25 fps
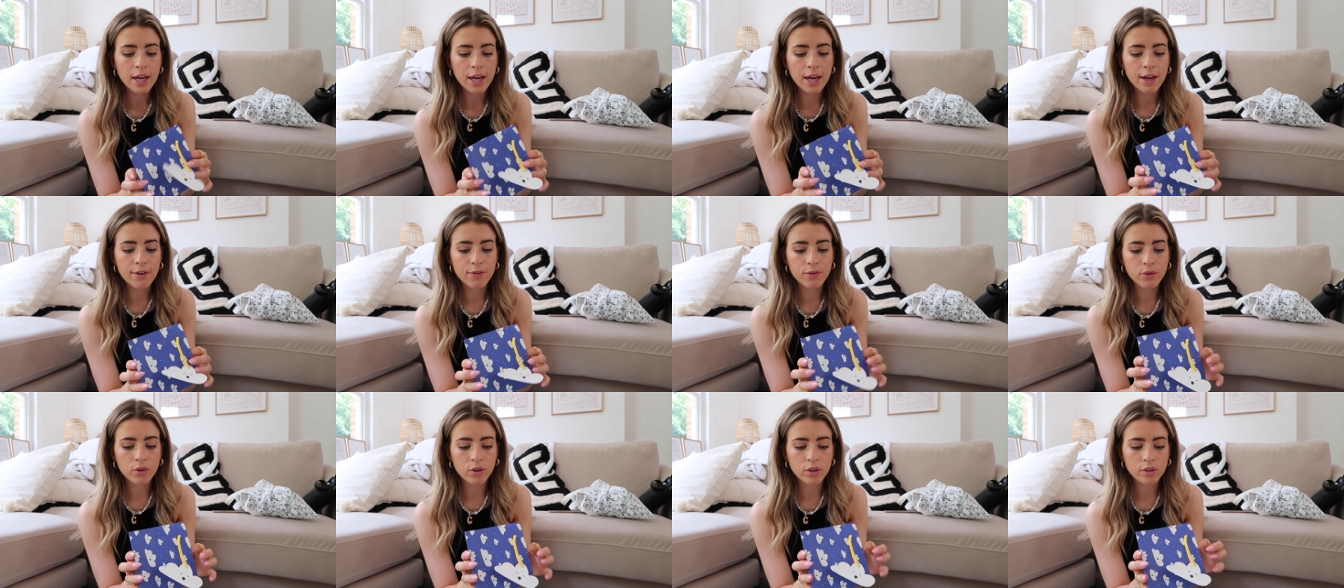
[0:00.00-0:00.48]

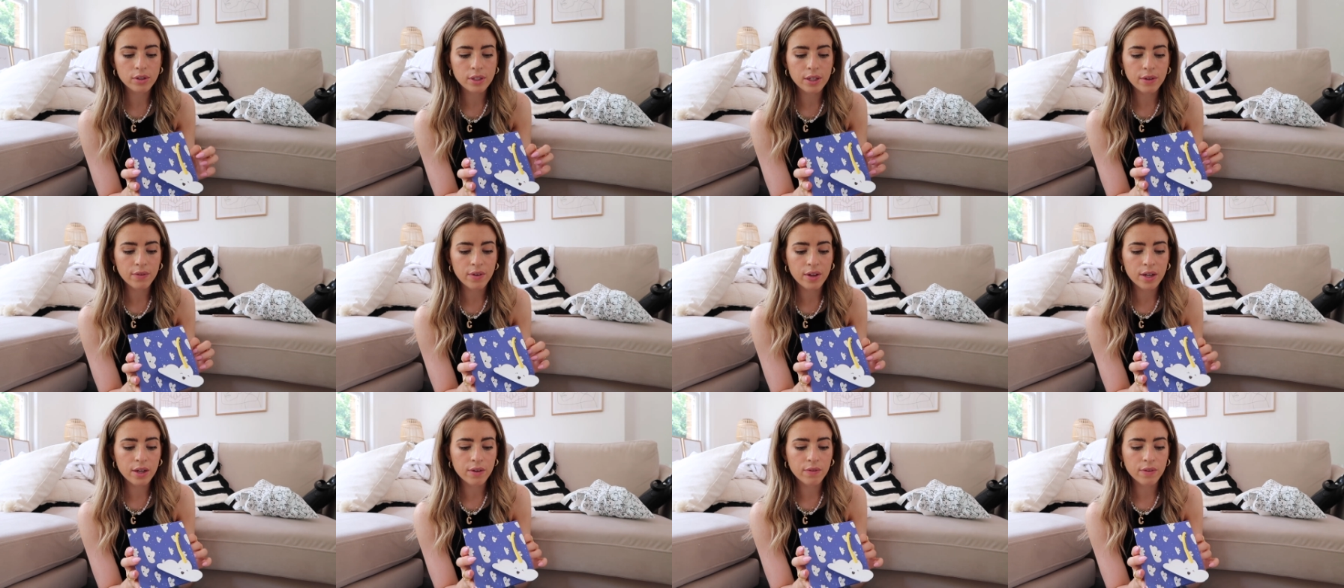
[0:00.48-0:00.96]
If not, I'll see
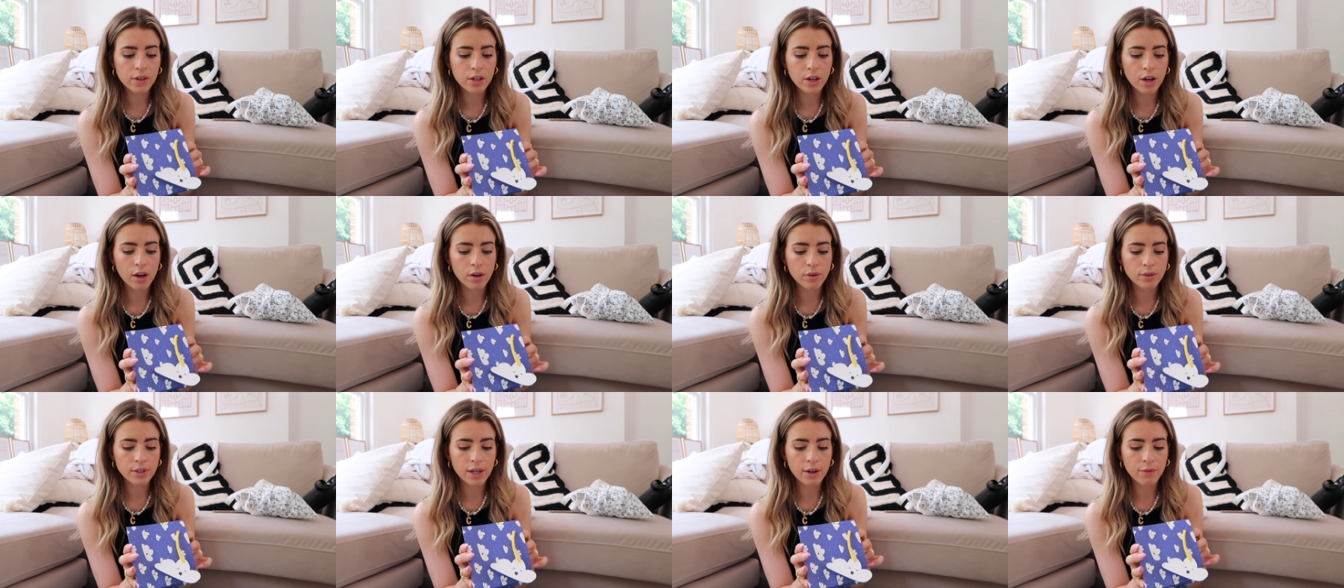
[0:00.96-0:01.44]
if any of the
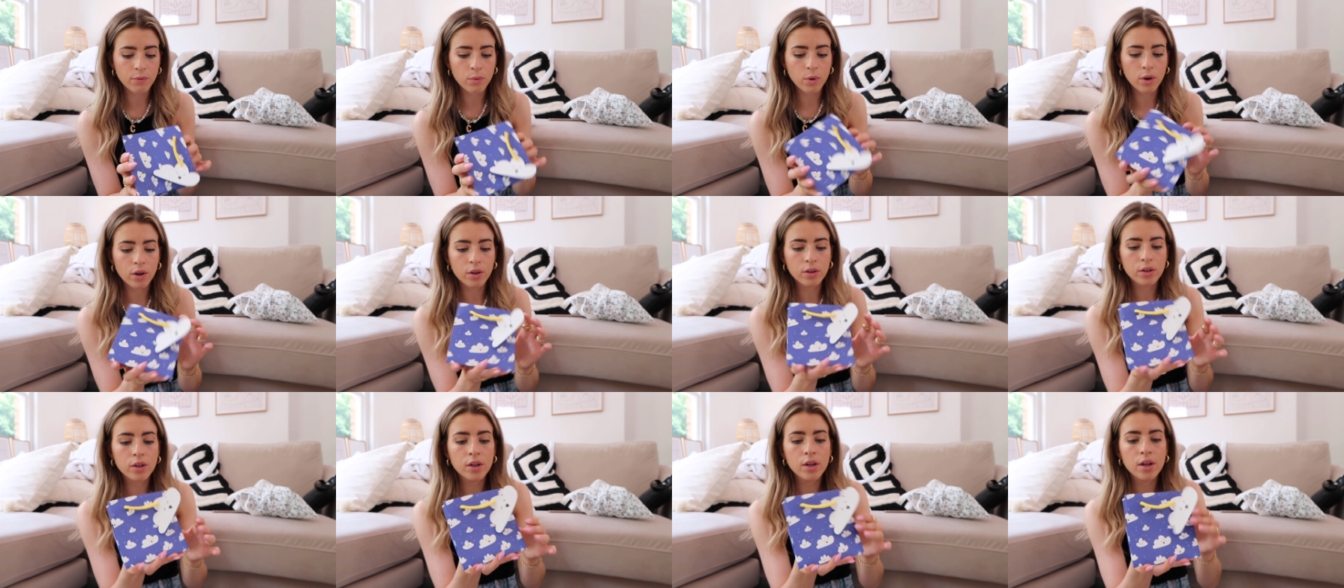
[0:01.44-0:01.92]
girls have
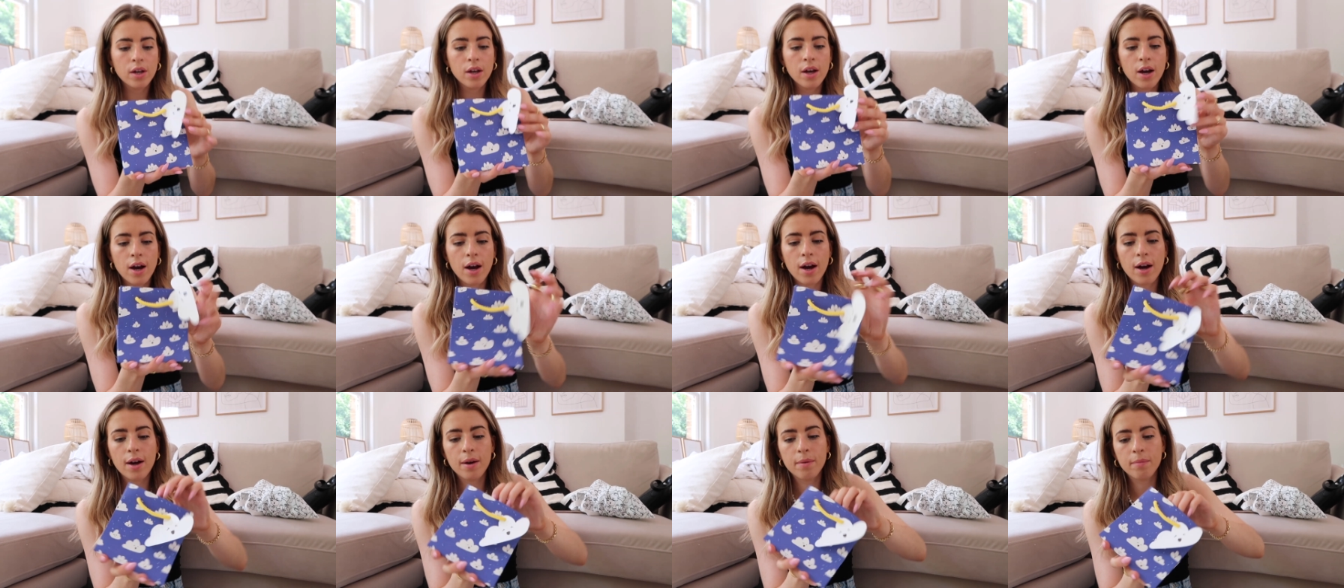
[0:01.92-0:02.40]
one,
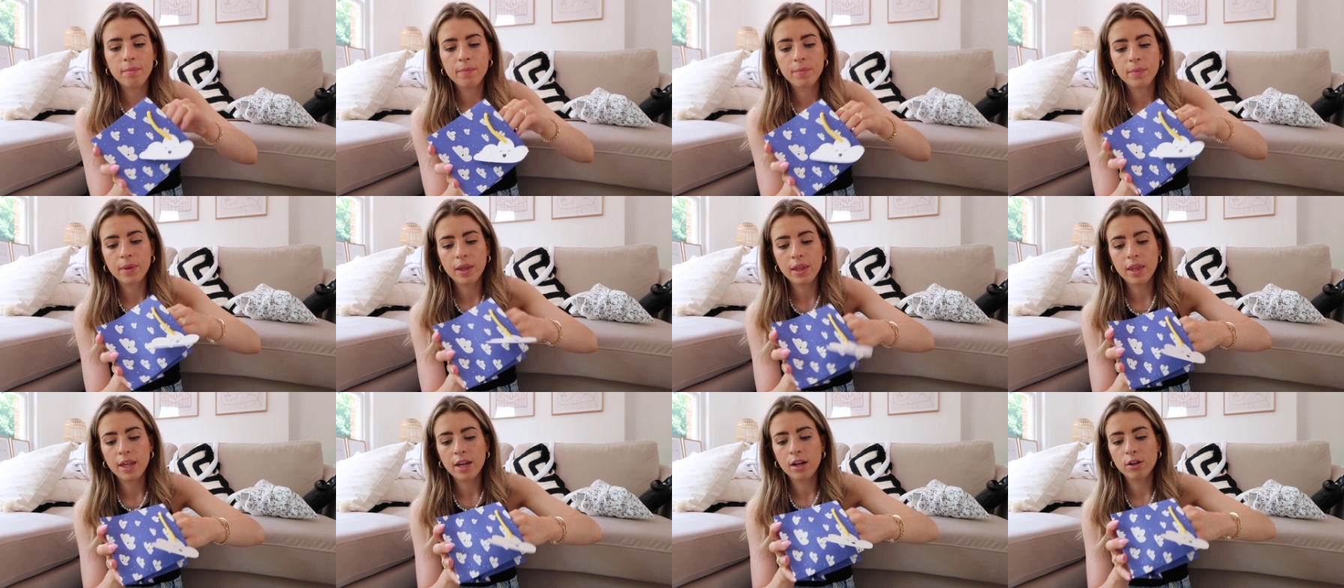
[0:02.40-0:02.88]
and
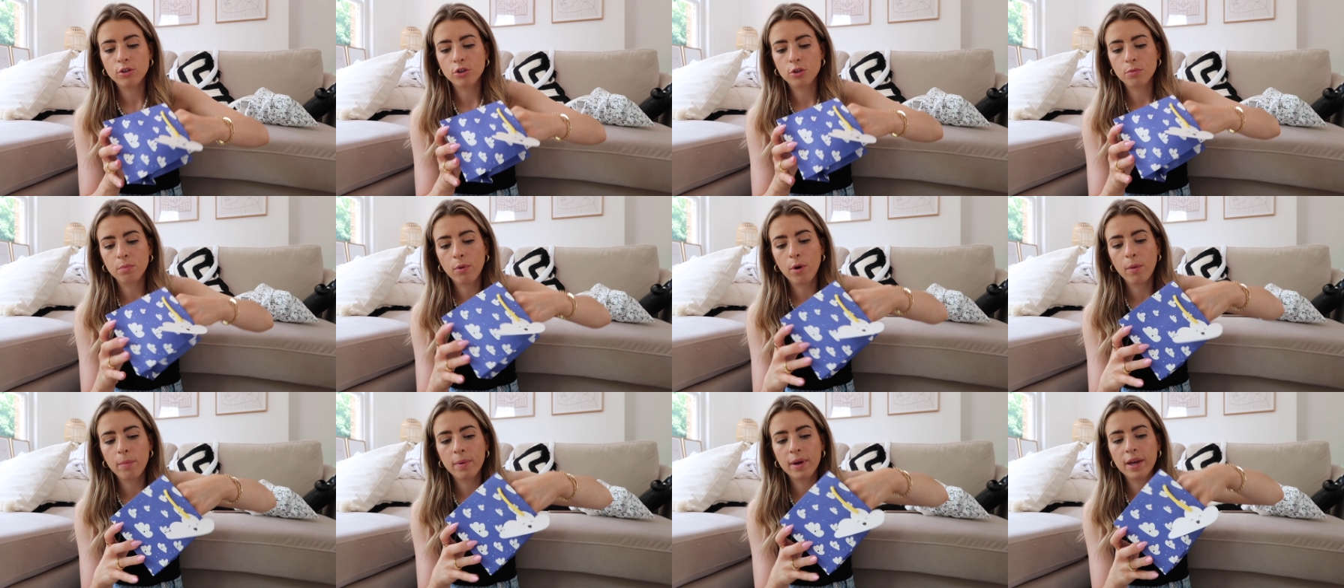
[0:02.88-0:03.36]
then I'll
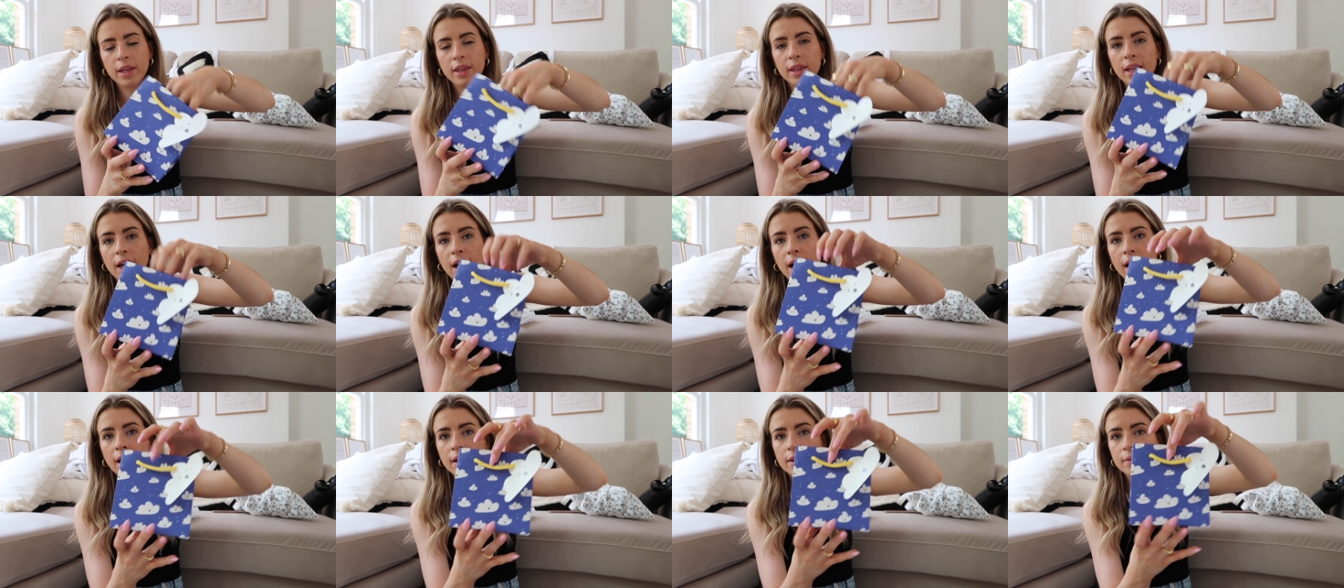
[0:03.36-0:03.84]
just pop it in
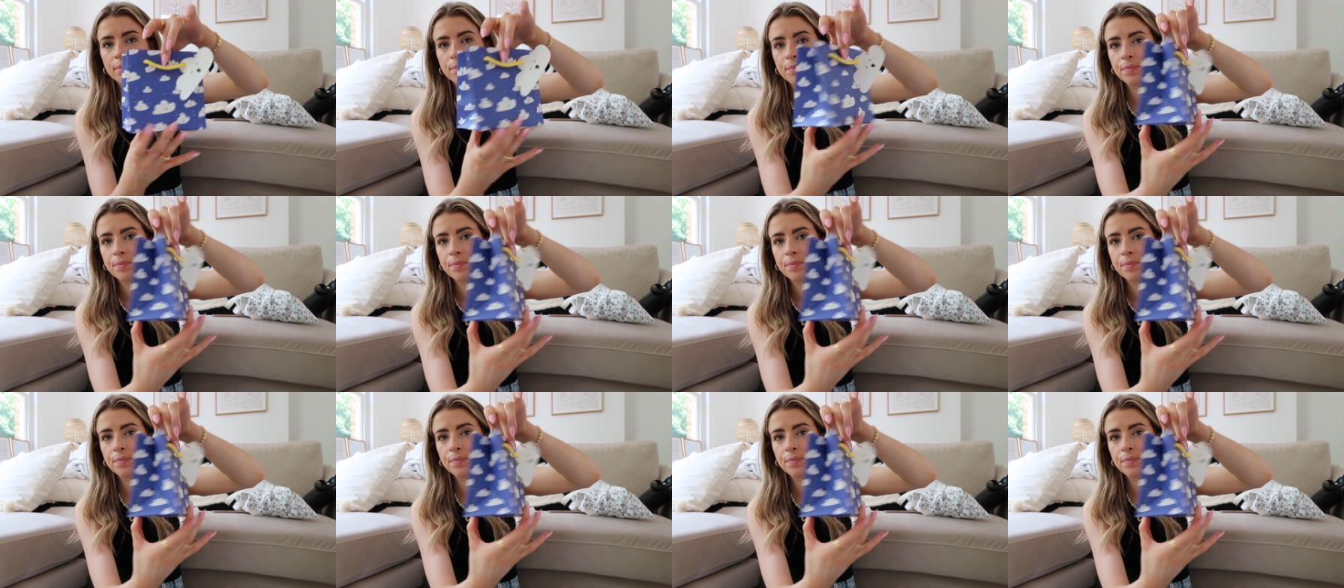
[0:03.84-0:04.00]
that.